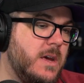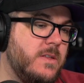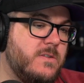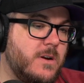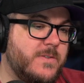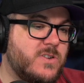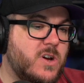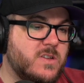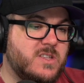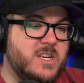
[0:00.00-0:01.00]
The service
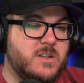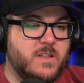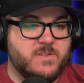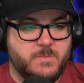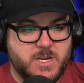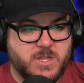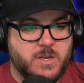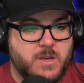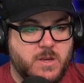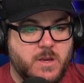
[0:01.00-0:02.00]
costs $10 a month
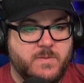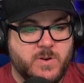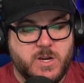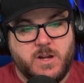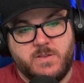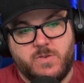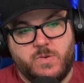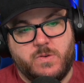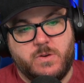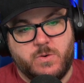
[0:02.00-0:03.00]
for
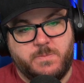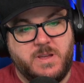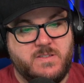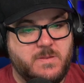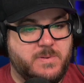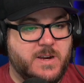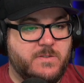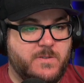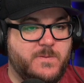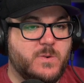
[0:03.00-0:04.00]
console or PC
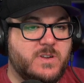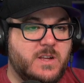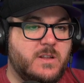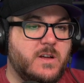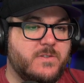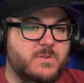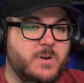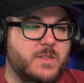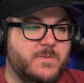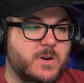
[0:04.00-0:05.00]
players, or $14 a
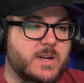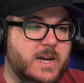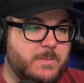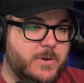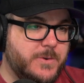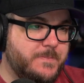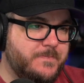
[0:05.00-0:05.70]
month for a combo.